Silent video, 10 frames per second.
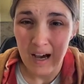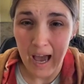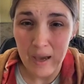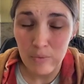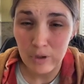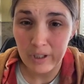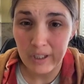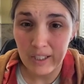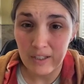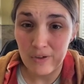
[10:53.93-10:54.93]
I
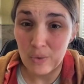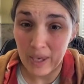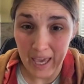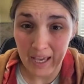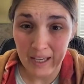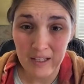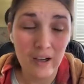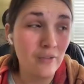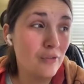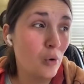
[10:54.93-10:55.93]
would, if you can,
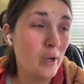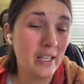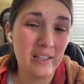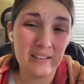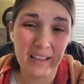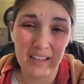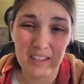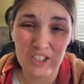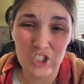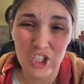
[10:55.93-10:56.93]
avoid like
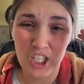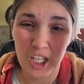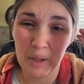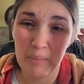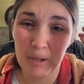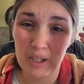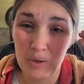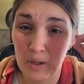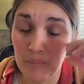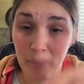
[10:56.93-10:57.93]
the cheap, you
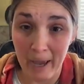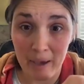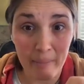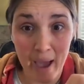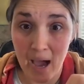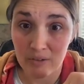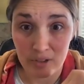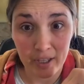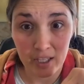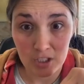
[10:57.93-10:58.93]
can buy a pack
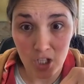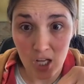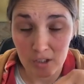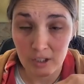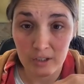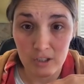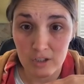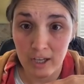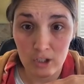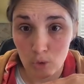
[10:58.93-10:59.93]
for like $1 and
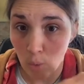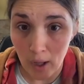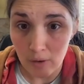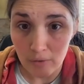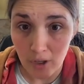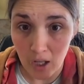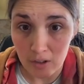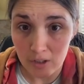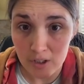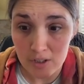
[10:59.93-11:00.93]
there's like 12
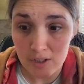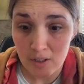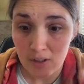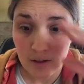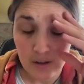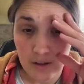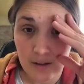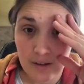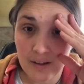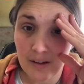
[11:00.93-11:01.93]
colors.
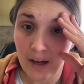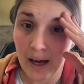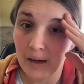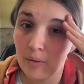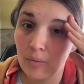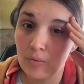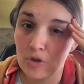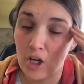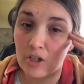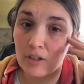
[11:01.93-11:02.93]
I
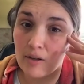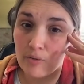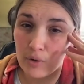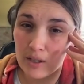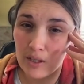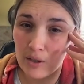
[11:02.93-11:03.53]
generally avoid